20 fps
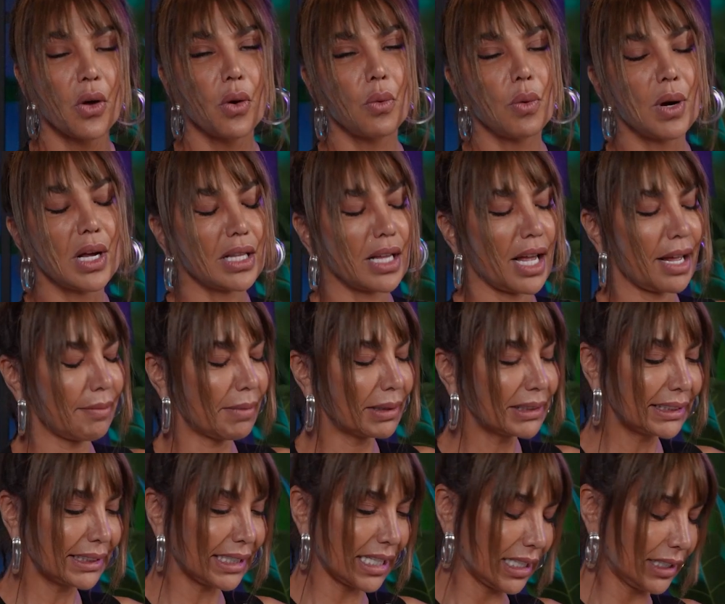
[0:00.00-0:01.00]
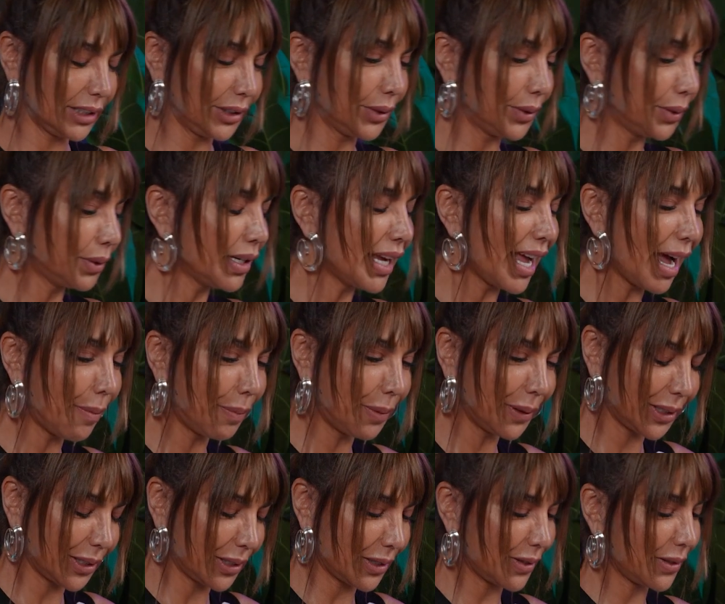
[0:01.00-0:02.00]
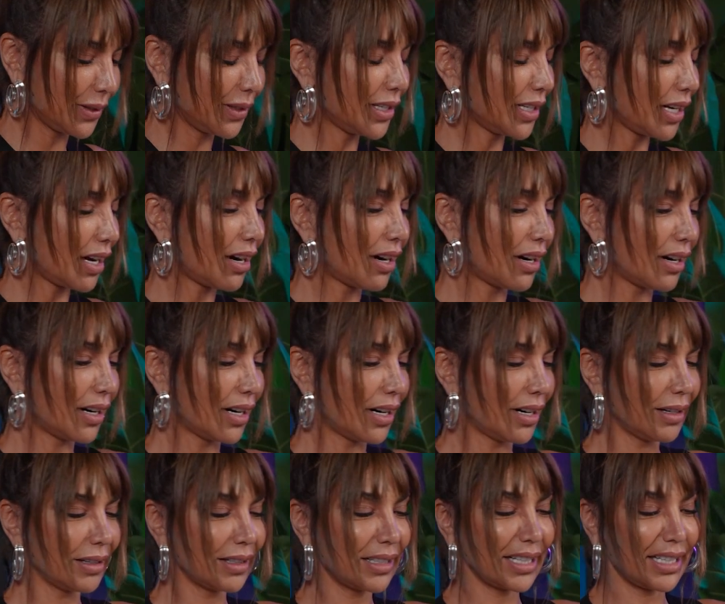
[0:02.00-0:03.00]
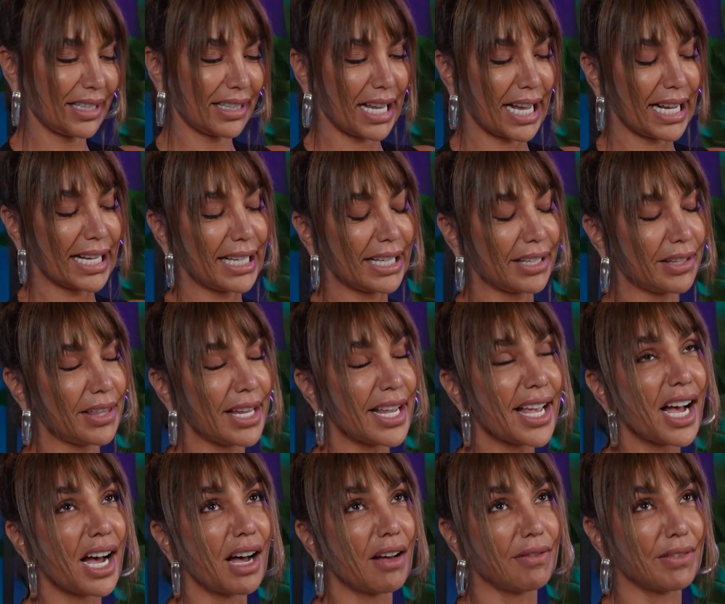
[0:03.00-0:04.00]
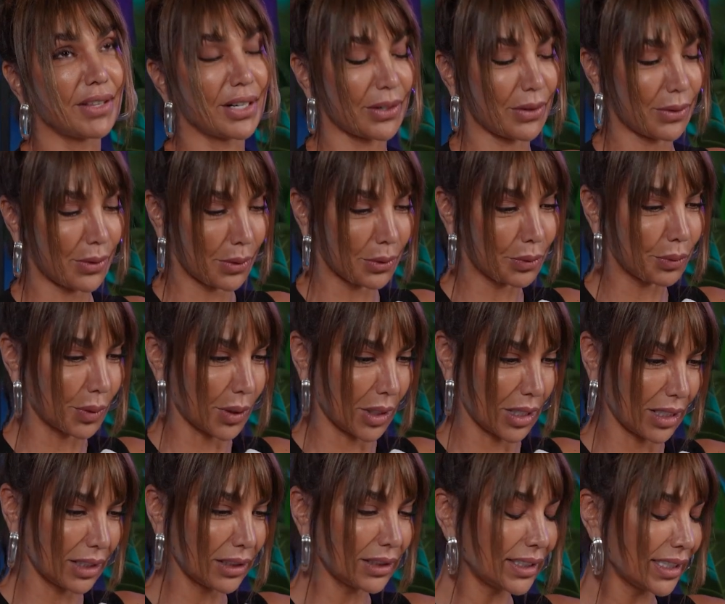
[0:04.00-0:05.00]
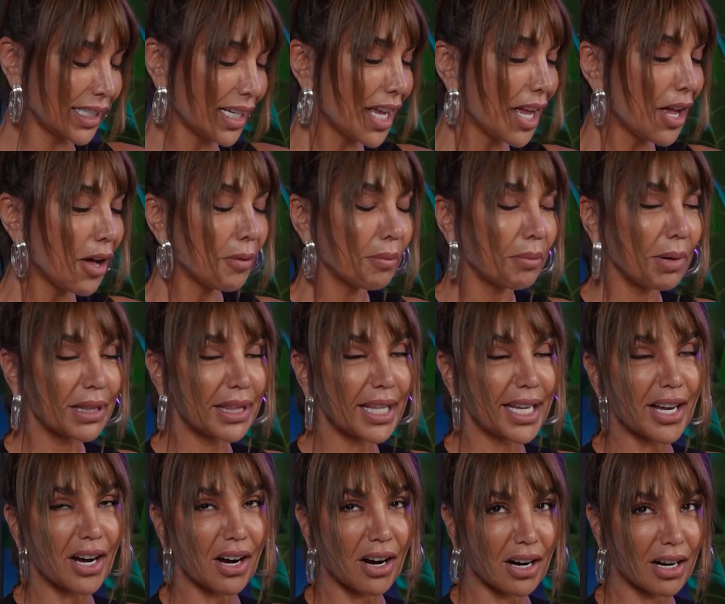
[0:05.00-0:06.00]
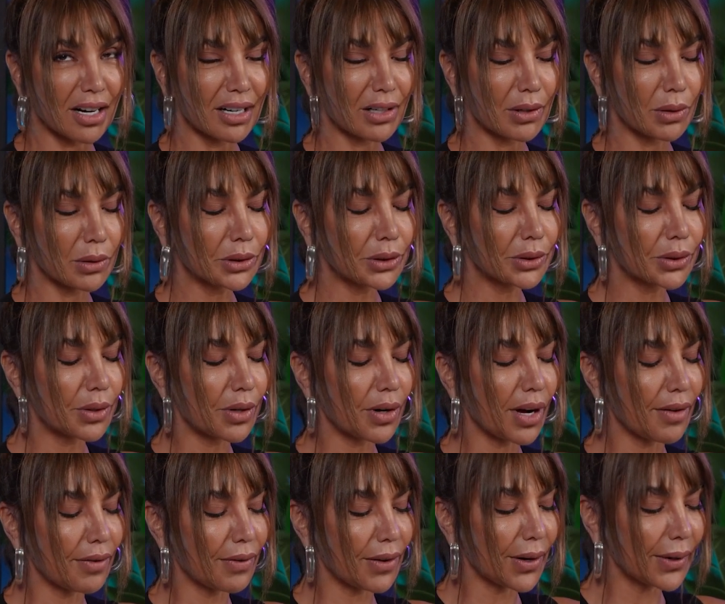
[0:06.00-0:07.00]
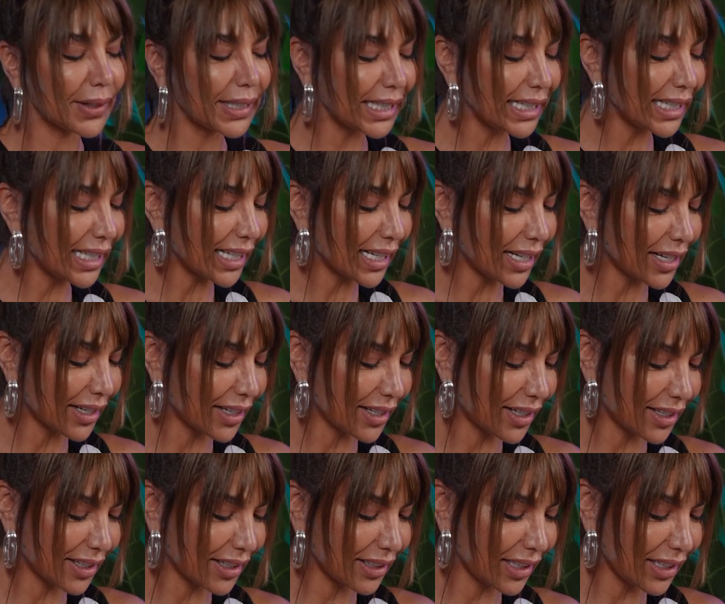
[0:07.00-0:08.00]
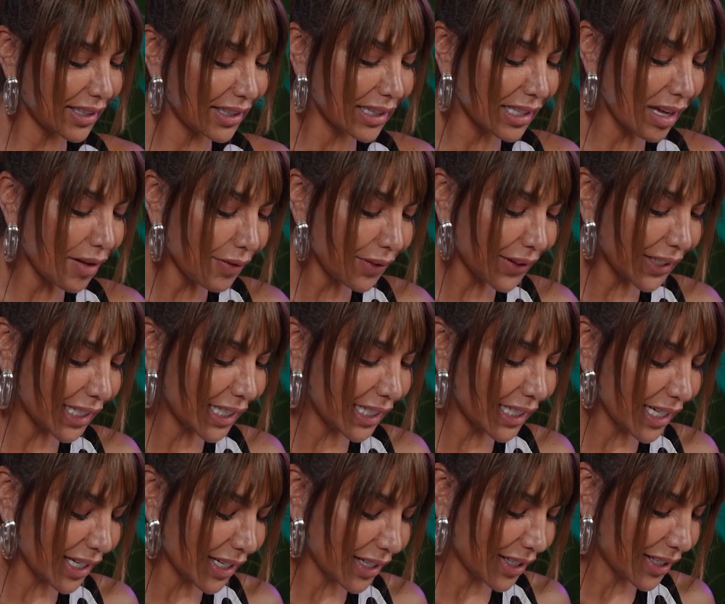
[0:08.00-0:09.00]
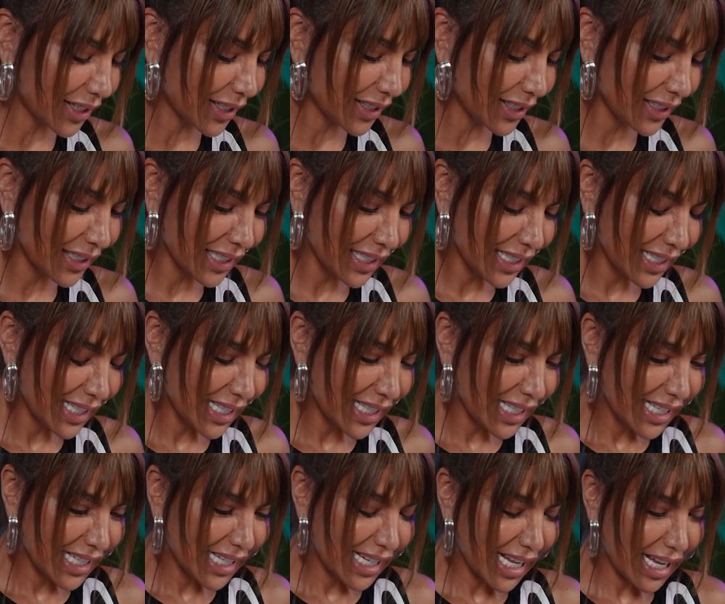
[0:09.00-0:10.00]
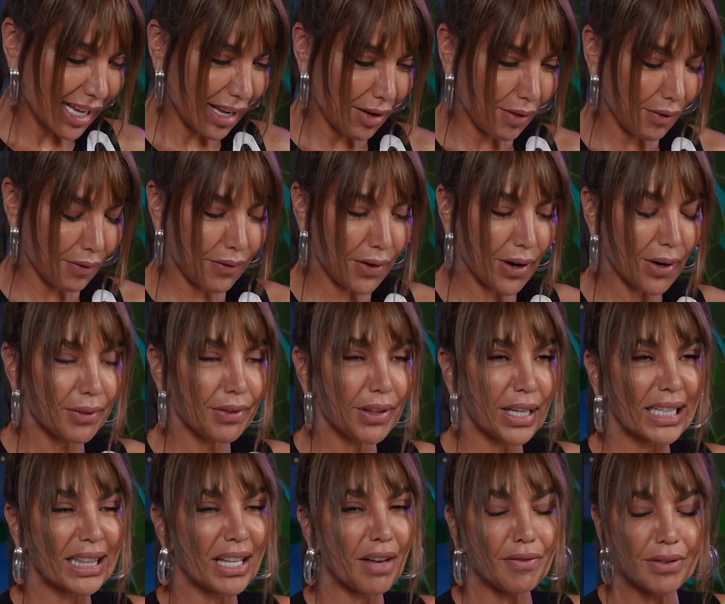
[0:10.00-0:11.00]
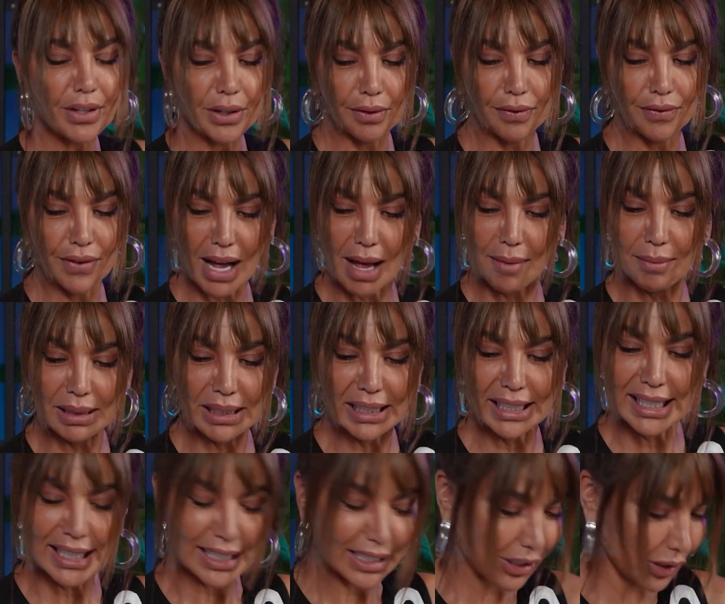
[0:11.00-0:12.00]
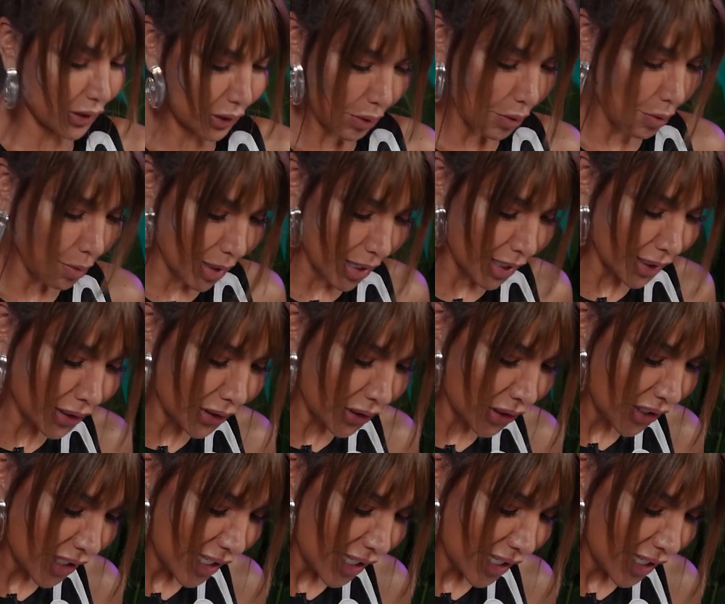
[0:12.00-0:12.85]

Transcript: Well, I must tell you, Capricorns are like, they have their own world, but they are also a very loving, they love their family so much.